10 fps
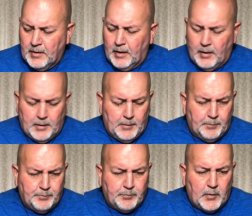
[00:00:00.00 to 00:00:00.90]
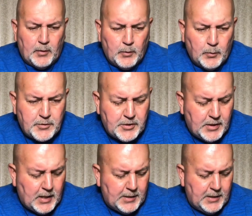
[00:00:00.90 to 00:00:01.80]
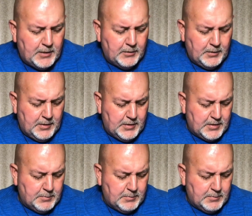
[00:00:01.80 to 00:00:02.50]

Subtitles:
What you got here is